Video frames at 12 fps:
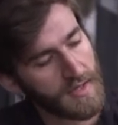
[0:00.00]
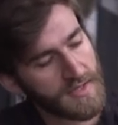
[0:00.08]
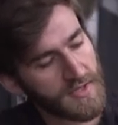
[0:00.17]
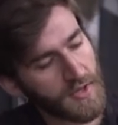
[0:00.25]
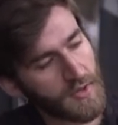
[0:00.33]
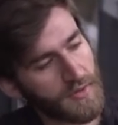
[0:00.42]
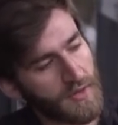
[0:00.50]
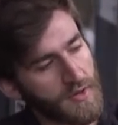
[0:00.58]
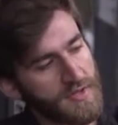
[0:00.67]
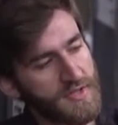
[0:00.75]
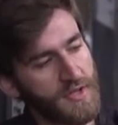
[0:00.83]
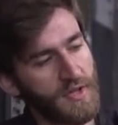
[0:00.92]
So
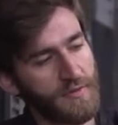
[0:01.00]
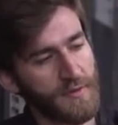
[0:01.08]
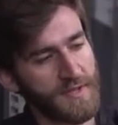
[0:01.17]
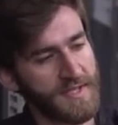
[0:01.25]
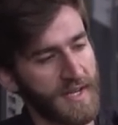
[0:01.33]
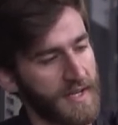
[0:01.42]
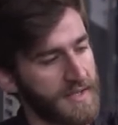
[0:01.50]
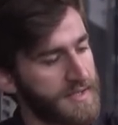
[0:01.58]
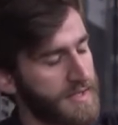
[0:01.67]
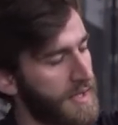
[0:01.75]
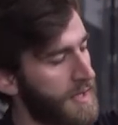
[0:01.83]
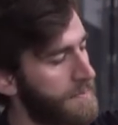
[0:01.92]
those two different
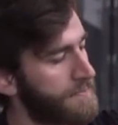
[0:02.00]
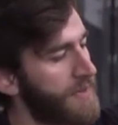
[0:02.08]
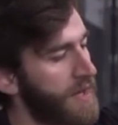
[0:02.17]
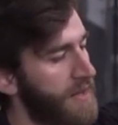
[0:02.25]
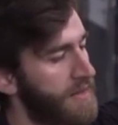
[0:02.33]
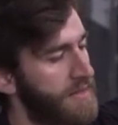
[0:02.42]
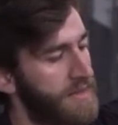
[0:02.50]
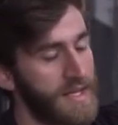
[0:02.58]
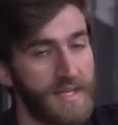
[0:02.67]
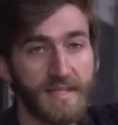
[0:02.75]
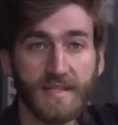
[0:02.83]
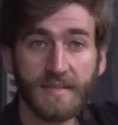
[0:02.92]
styles. Um,
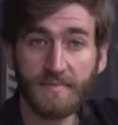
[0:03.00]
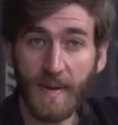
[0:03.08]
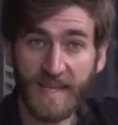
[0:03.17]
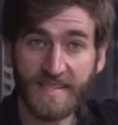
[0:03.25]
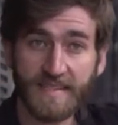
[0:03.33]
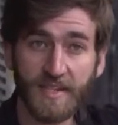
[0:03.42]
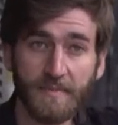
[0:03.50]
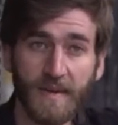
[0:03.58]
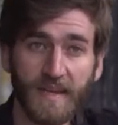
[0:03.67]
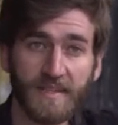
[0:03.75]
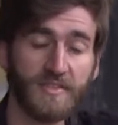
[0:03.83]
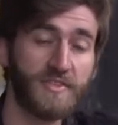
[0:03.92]
these pastel
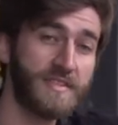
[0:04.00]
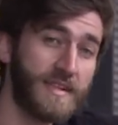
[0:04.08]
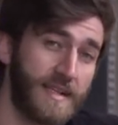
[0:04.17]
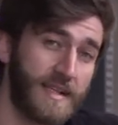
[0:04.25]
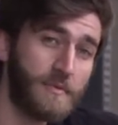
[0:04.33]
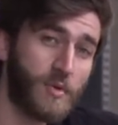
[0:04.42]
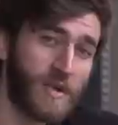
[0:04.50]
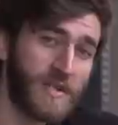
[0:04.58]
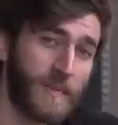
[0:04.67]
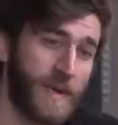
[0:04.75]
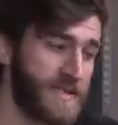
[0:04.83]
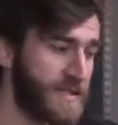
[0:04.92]
bags are slightly more
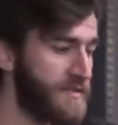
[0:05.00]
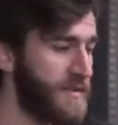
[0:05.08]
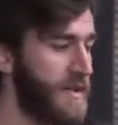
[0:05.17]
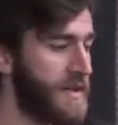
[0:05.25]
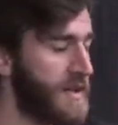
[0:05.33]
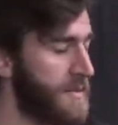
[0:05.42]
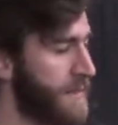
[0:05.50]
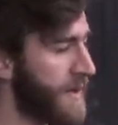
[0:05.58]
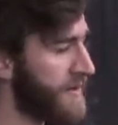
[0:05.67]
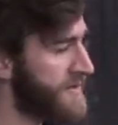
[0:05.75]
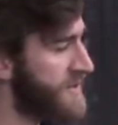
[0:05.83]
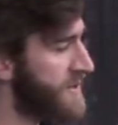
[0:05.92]
expensive
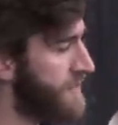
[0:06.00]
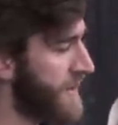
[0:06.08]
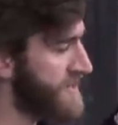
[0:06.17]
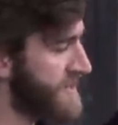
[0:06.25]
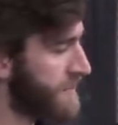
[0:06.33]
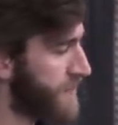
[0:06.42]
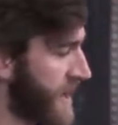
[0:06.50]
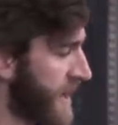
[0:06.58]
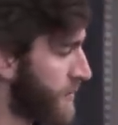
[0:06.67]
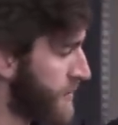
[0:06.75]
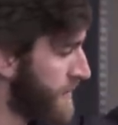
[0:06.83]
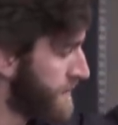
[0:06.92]
compared to the basic
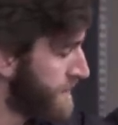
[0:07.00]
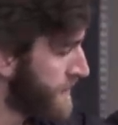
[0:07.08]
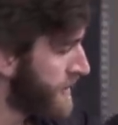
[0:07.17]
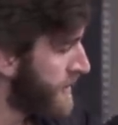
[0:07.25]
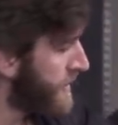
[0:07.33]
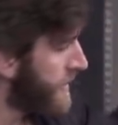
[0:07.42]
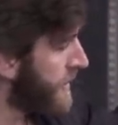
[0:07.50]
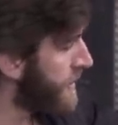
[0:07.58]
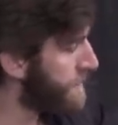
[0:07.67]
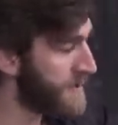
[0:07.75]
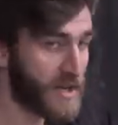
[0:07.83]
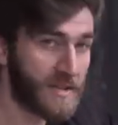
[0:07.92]
black one, uh,
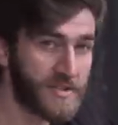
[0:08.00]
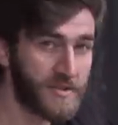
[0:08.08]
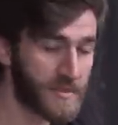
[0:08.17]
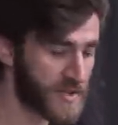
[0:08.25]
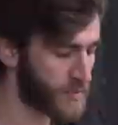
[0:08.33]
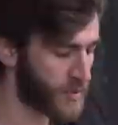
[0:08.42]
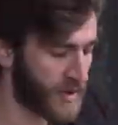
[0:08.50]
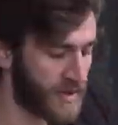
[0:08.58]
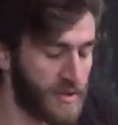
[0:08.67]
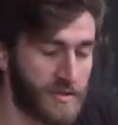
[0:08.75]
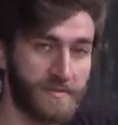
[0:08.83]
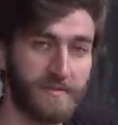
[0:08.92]
but not too much more. And
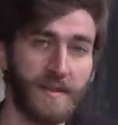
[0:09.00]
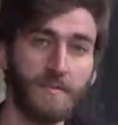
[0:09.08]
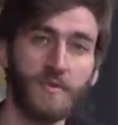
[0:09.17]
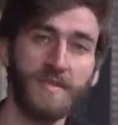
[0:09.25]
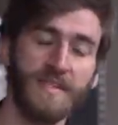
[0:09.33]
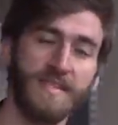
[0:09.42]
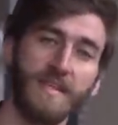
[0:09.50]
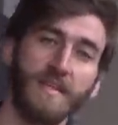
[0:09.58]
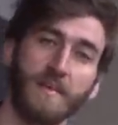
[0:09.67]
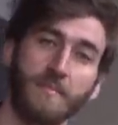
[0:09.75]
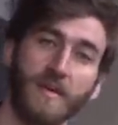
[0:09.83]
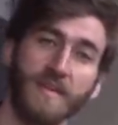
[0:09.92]
you can find more detail
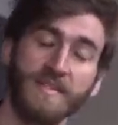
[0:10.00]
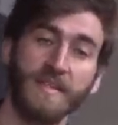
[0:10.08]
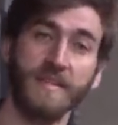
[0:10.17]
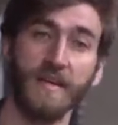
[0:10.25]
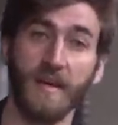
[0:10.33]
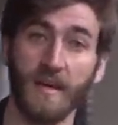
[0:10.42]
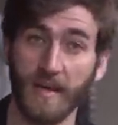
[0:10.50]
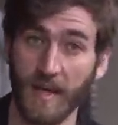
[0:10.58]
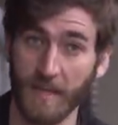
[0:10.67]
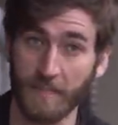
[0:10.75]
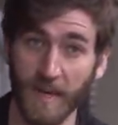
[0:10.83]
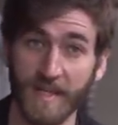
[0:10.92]
on pricing uh,
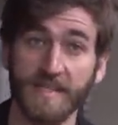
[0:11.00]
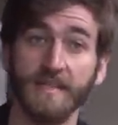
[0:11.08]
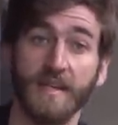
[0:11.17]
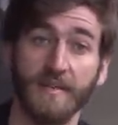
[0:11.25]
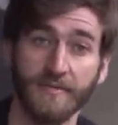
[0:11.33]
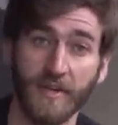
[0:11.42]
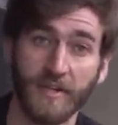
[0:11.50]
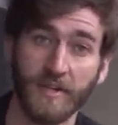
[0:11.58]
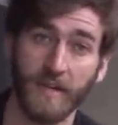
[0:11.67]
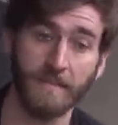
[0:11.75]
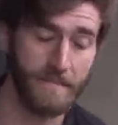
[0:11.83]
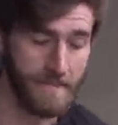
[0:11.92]
at bikesandlife.com.